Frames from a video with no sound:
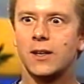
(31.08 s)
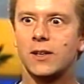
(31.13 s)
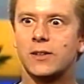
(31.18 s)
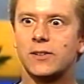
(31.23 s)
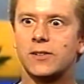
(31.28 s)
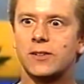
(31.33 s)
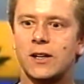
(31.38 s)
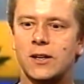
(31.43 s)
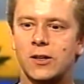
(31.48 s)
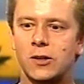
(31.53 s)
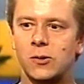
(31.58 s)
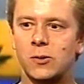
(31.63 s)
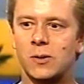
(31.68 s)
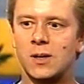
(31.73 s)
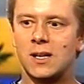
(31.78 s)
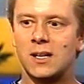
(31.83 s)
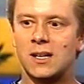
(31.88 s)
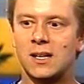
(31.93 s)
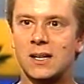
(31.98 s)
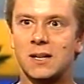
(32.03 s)

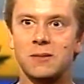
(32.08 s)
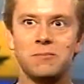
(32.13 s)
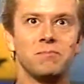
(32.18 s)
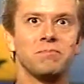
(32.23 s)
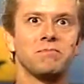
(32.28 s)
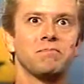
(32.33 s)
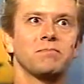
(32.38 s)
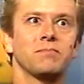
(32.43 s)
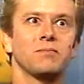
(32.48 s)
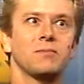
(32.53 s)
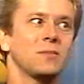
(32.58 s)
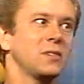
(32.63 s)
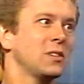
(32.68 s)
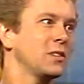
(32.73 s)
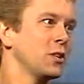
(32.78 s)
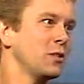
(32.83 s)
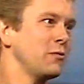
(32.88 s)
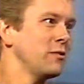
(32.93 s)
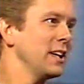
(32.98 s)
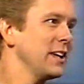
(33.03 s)
So
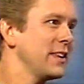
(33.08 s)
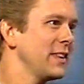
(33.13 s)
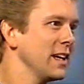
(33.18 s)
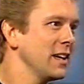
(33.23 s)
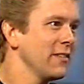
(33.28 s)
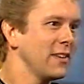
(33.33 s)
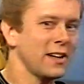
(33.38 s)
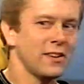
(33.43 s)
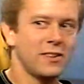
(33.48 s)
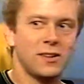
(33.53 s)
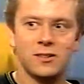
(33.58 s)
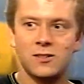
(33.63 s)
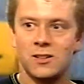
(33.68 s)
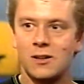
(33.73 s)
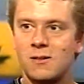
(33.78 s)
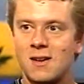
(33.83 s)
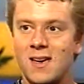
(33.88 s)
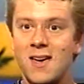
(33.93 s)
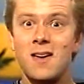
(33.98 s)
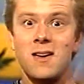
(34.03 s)
couldn't really think of anything. So,
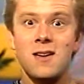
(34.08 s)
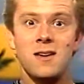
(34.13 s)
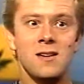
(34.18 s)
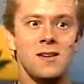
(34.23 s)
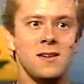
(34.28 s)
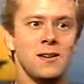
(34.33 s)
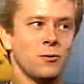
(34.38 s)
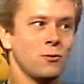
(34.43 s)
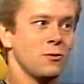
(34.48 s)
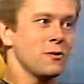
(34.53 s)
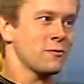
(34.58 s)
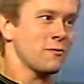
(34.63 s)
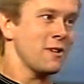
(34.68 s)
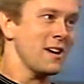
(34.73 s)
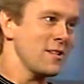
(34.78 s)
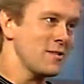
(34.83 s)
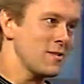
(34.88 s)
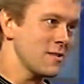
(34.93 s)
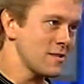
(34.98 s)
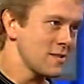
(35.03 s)
hey, goodness
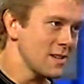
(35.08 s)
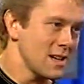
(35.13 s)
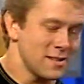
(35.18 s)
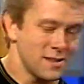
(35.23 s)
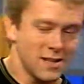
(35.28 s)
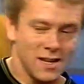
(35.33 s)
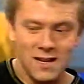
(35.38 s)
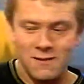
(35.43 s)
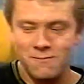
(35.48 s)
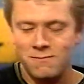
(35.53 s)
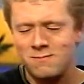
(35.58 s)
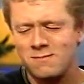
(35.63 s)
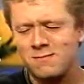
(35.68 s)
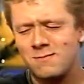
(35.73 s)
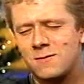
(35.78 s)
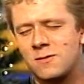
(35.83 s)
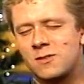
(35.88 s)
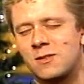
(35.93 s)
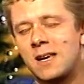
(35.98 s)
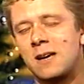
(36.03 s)
gracious, as it
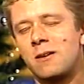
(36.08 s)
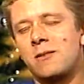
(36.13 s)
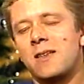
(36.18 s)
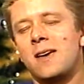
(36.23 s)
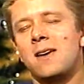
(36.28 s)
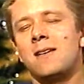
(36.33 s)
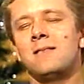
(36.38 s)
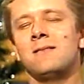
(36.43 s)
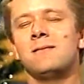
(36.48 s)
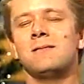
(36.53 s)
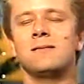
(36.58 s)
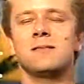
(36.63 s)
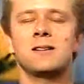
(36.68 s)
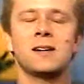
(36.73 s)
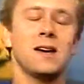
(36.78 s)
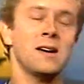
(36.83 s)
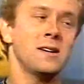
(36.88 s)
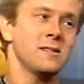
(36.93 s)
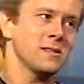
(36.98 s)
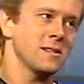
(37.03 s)
happens, now then,
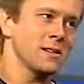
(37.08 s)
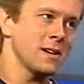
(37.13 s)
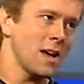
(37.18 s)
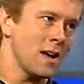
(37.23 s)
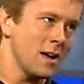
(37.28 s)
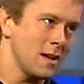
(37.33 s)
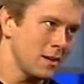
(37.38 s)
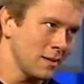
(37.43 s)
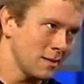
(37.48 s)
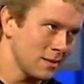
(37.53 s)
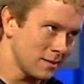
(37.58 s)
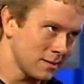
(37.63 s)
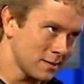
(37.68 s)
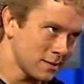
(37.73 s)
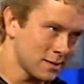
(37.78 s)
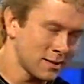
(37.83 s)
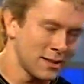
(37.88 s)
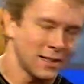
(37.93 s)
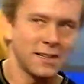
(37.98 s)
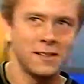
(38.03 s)
guys and
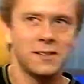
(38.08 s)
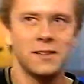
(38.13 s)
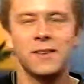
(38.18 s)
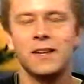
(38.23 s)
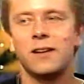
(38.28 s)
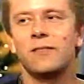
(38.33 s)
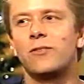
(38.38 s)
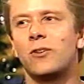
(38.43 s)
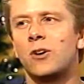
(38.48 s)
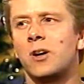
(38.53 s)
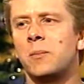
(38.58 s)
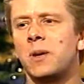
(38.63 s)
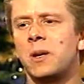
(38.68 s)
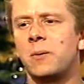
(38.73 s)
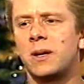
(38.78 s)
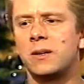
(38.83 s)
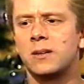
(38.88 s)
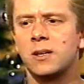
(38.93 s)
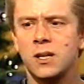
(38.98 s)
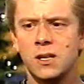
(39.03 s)
gals. And I did that for him, and he
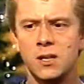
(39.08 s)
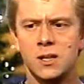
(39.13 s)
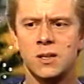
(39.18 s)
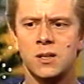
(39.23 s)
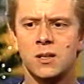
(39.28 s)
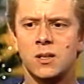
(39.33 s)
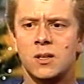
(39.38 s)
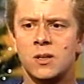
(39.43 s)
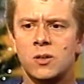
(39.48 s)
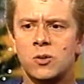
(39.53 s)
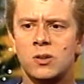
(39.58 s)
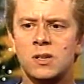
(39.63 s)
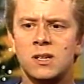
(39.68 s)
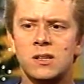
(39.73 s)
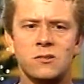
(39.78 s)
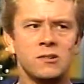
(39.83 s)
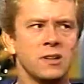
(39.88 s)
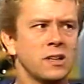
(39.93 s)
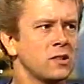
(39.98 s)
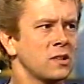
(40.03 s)
went, goodness
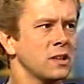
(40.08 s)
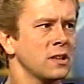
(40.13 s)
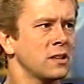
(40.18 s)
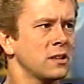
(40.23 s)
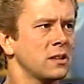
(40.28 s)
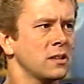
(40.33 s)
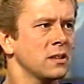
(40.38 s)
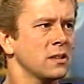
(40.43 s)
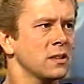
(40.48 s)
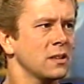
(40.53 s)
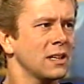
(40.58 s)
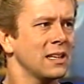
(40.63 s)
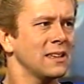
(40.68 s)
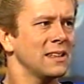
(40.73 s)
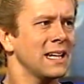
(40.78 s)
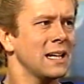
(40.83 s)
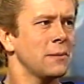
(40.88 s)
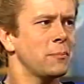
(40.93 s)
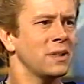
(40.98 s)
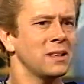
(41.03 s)
gracious, as it
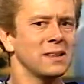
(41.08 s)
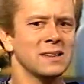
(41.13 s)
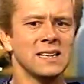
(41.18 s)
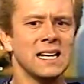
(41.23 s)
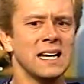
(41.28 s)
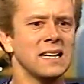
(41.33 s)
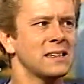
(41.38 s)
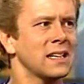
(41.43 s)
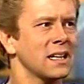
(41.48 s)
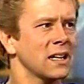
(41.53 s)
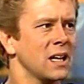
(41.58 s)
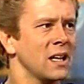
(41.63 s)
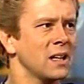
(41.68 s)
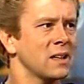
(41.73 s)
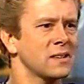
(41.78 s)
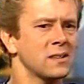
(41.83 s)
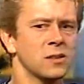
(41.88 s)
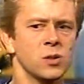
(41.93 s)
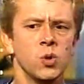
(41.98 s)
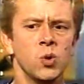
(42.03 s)
happens, guys and gals,
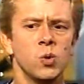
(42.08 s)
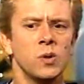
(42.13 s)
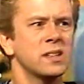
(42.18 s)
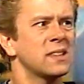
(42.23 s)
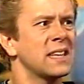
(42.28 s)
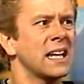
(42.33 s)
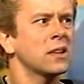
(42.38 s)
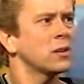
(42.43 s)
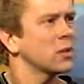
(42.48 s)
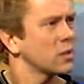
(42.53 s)
who is that?